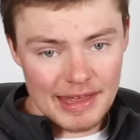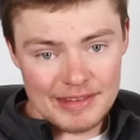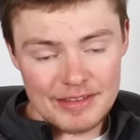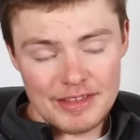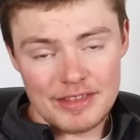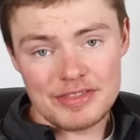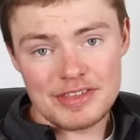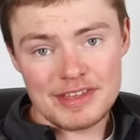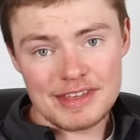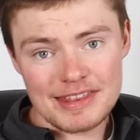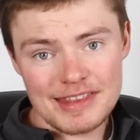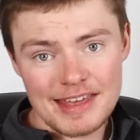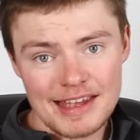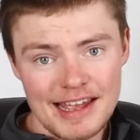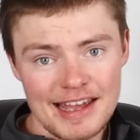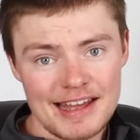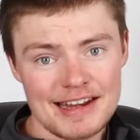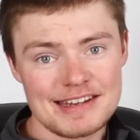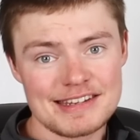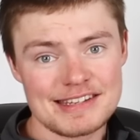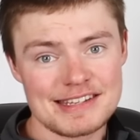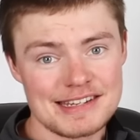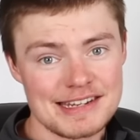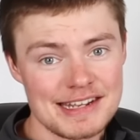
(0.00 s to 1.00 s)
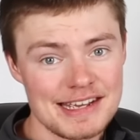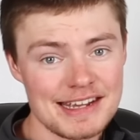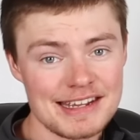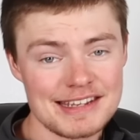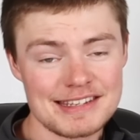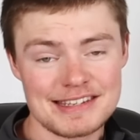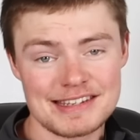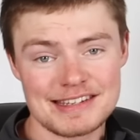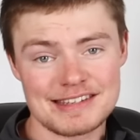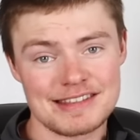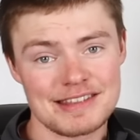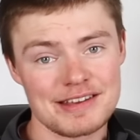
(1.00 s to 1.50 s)
And the thing that kind of
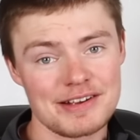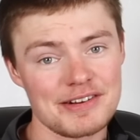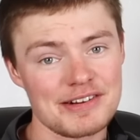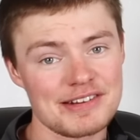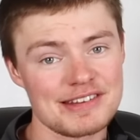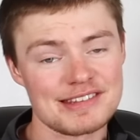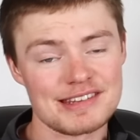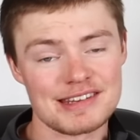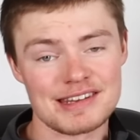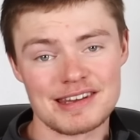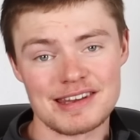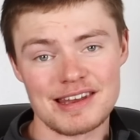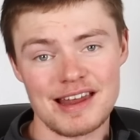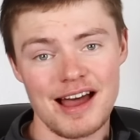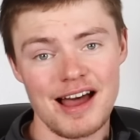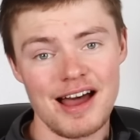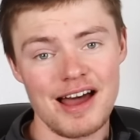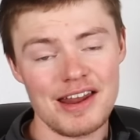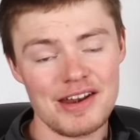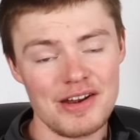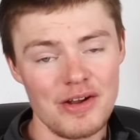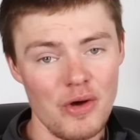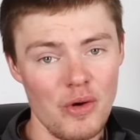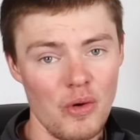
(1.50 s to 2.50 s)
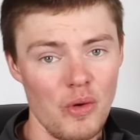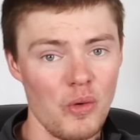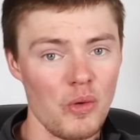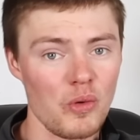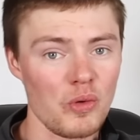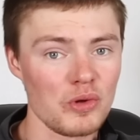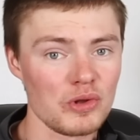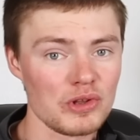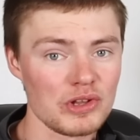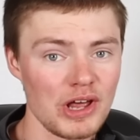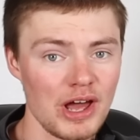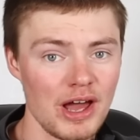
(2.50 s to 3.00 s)
stinks is there is not a
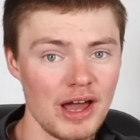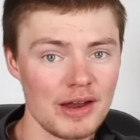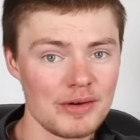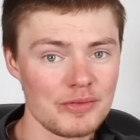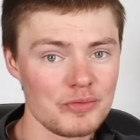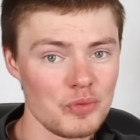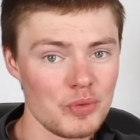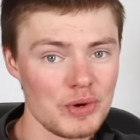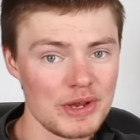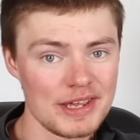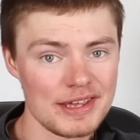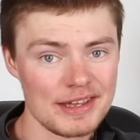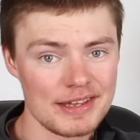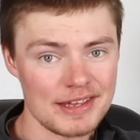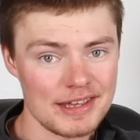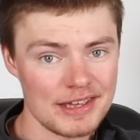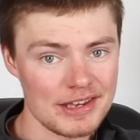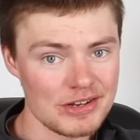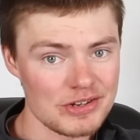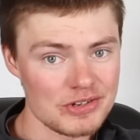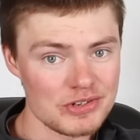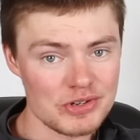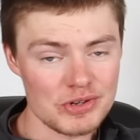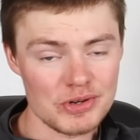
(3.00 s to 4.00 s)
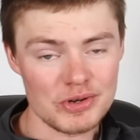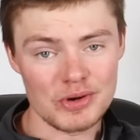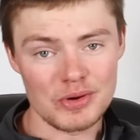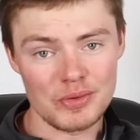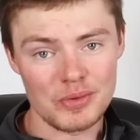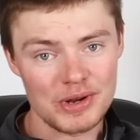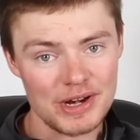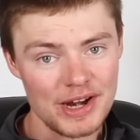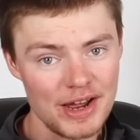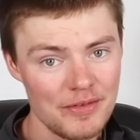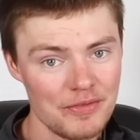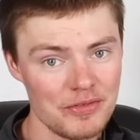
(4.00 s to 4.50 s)
whole lot we can do.
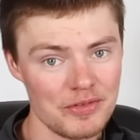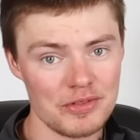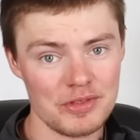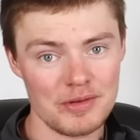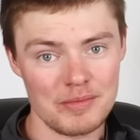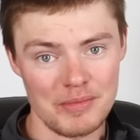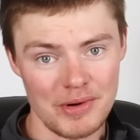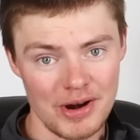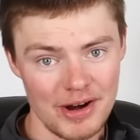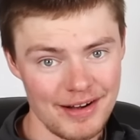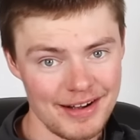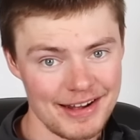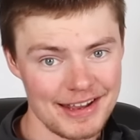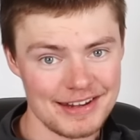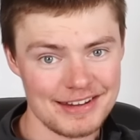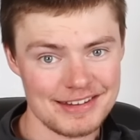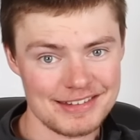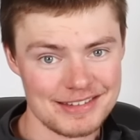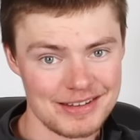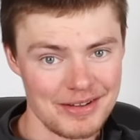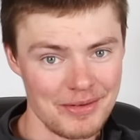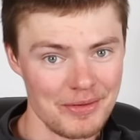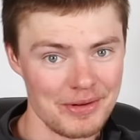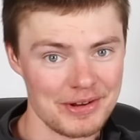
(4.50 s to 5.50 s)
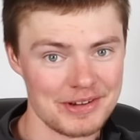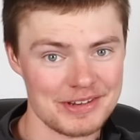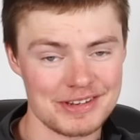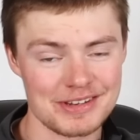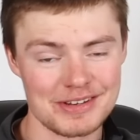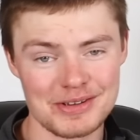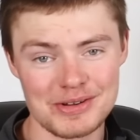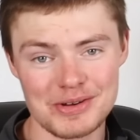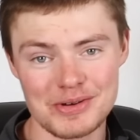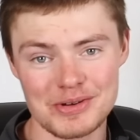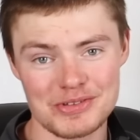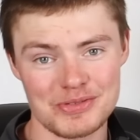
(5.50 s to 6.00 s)
Whatever the market is going to
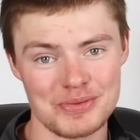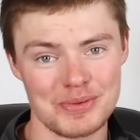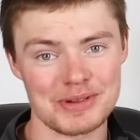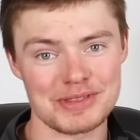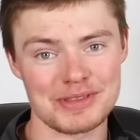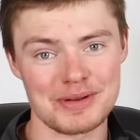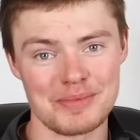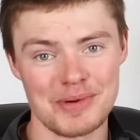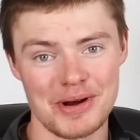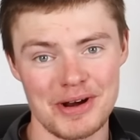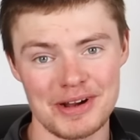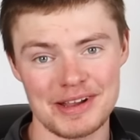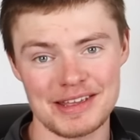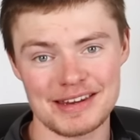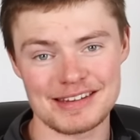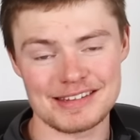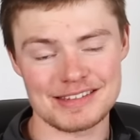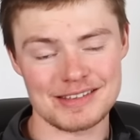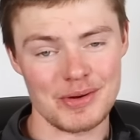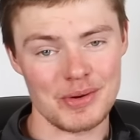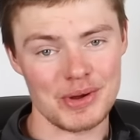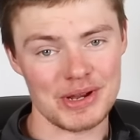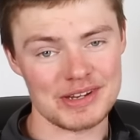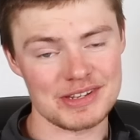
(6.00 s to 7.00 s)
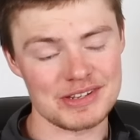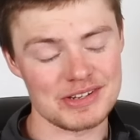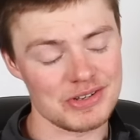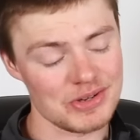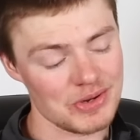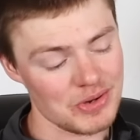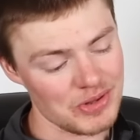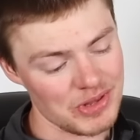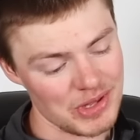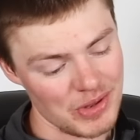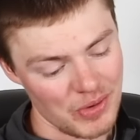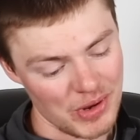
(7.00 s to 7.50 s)
do is what the market is going to
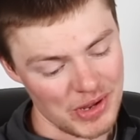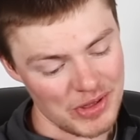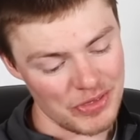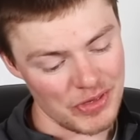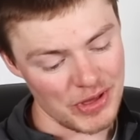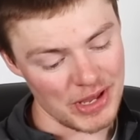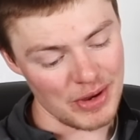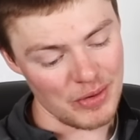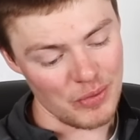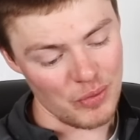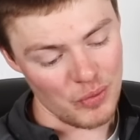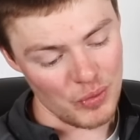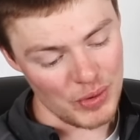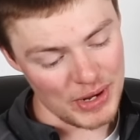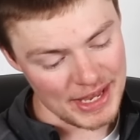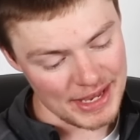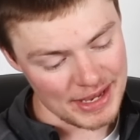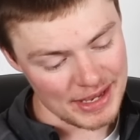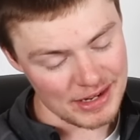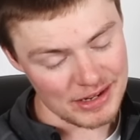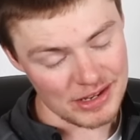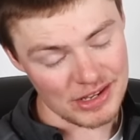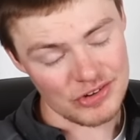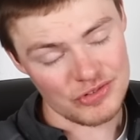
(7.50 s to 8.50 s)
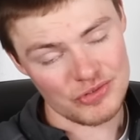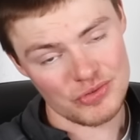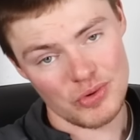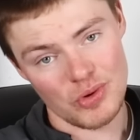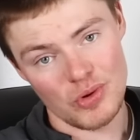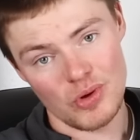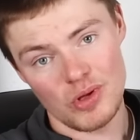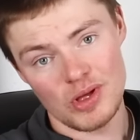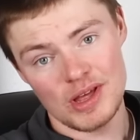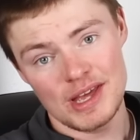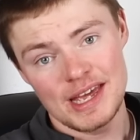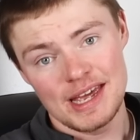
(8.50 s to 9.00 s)
do. The only thing we can
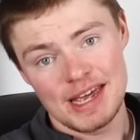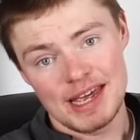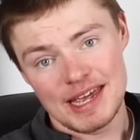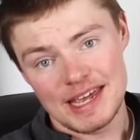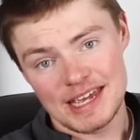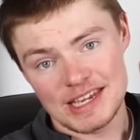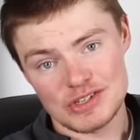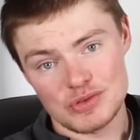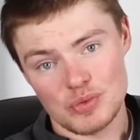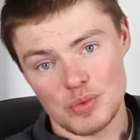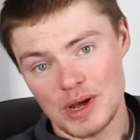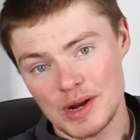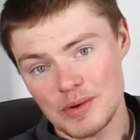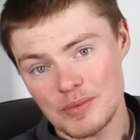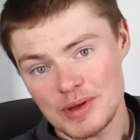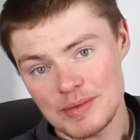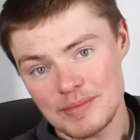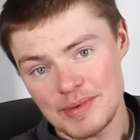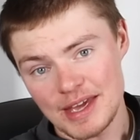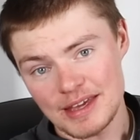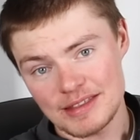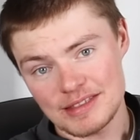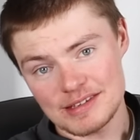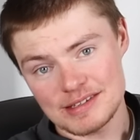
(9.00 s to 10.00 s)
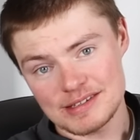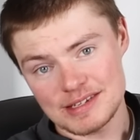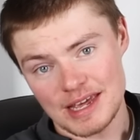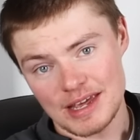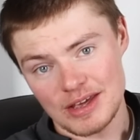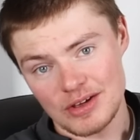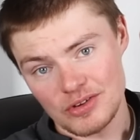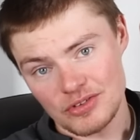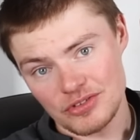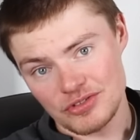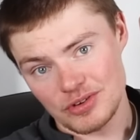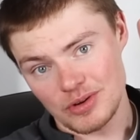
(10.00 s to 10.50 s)
control is when we make the
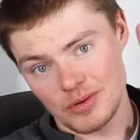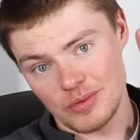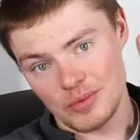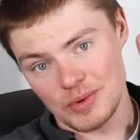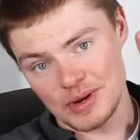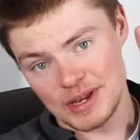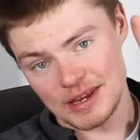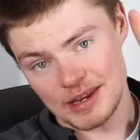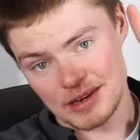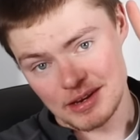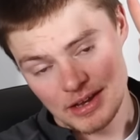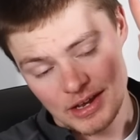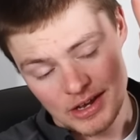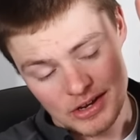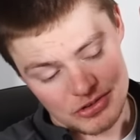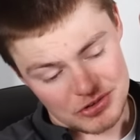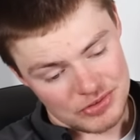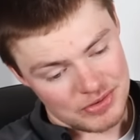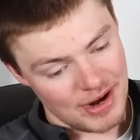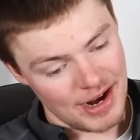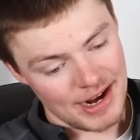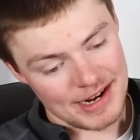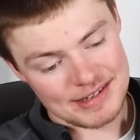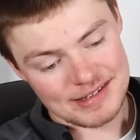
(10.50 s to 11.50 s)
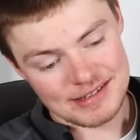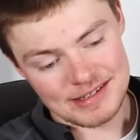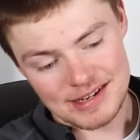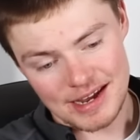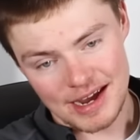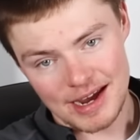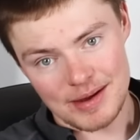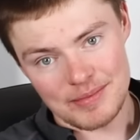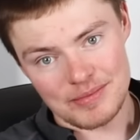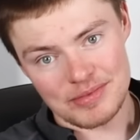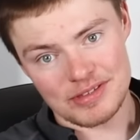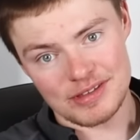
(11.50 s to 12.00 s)
sale. So we try to
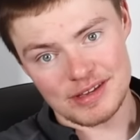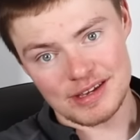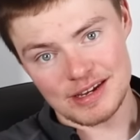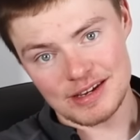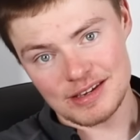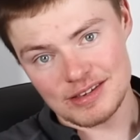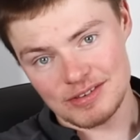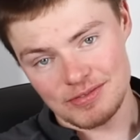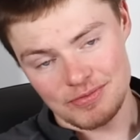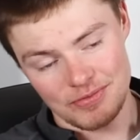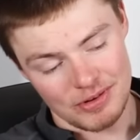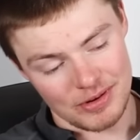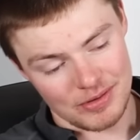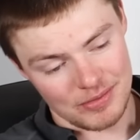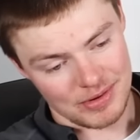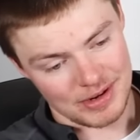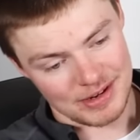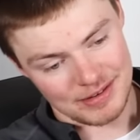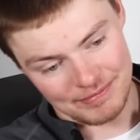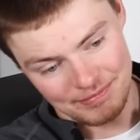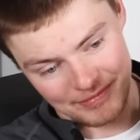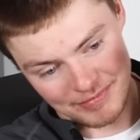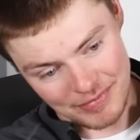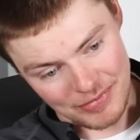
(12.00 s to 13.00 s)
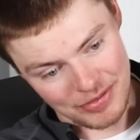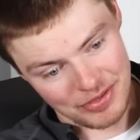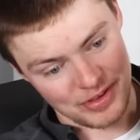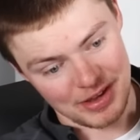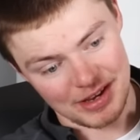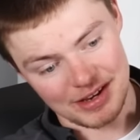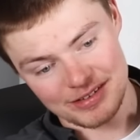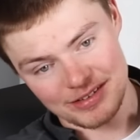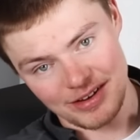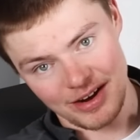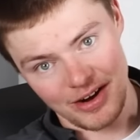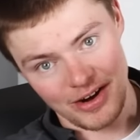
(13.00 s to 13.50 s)
time things for when
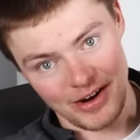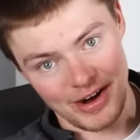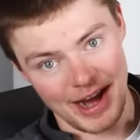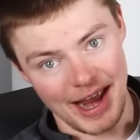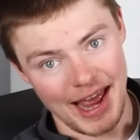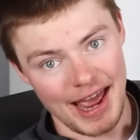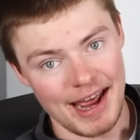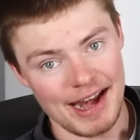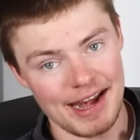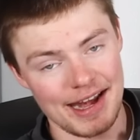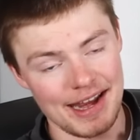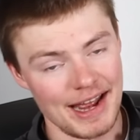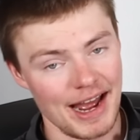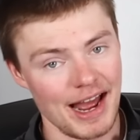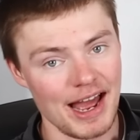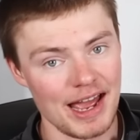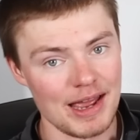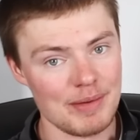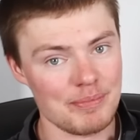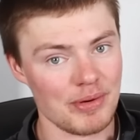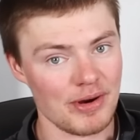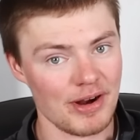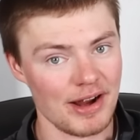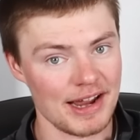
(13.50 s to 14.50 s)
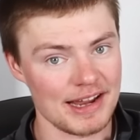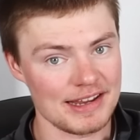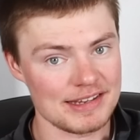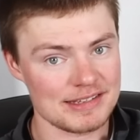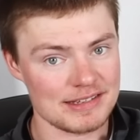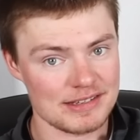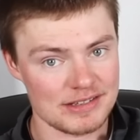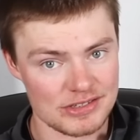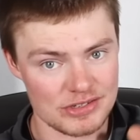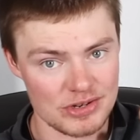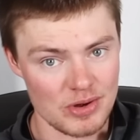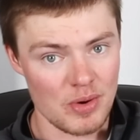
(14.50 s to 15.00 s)
things are at a high
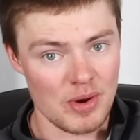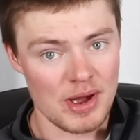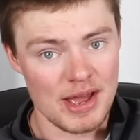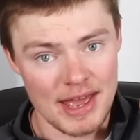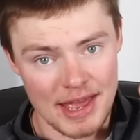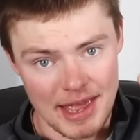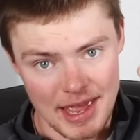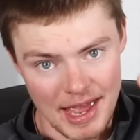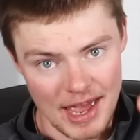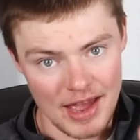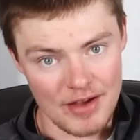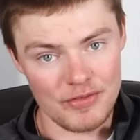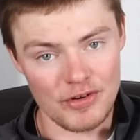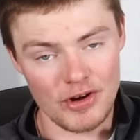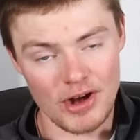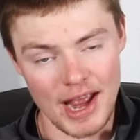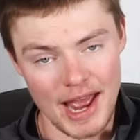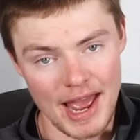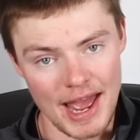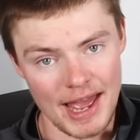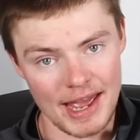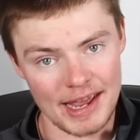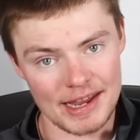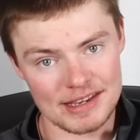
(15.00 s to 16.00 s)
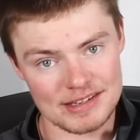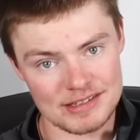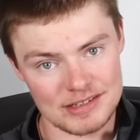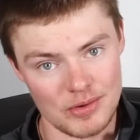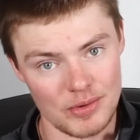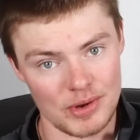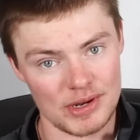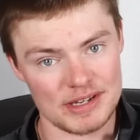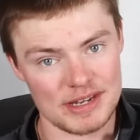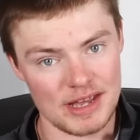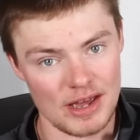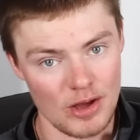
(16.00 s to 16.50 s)
price. So EverAg is
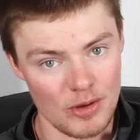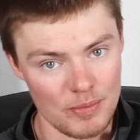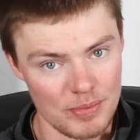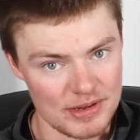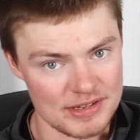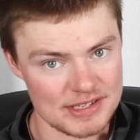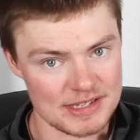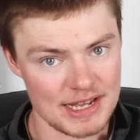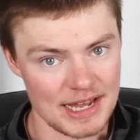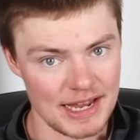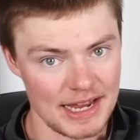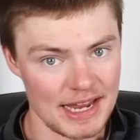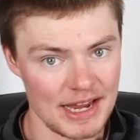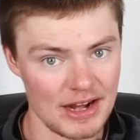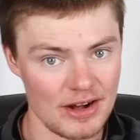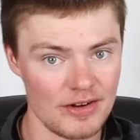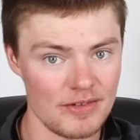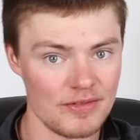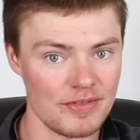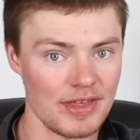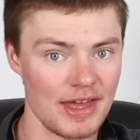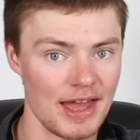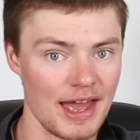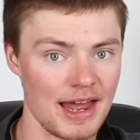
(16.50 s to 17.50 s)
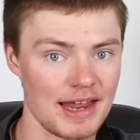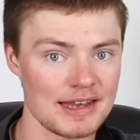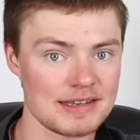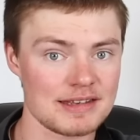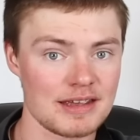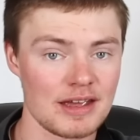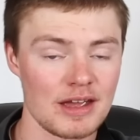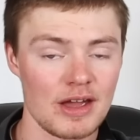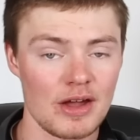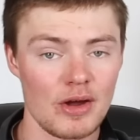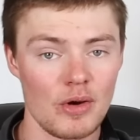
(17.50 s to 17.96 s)
going to help us take care of that.